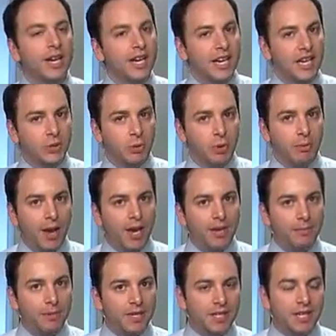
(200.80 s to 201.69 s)
is we may
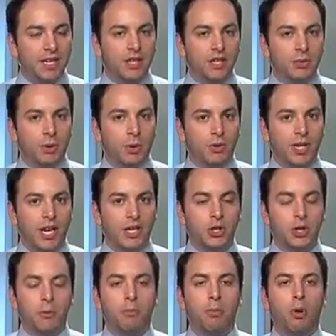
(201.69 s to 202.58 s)
be seeing this
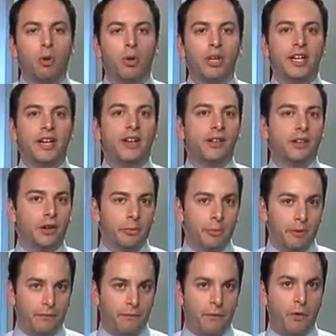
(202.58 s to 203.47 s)
rotation pulling a little
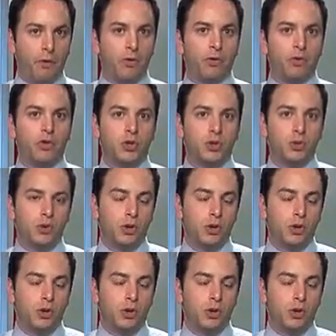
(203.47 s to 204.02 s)
bit further to the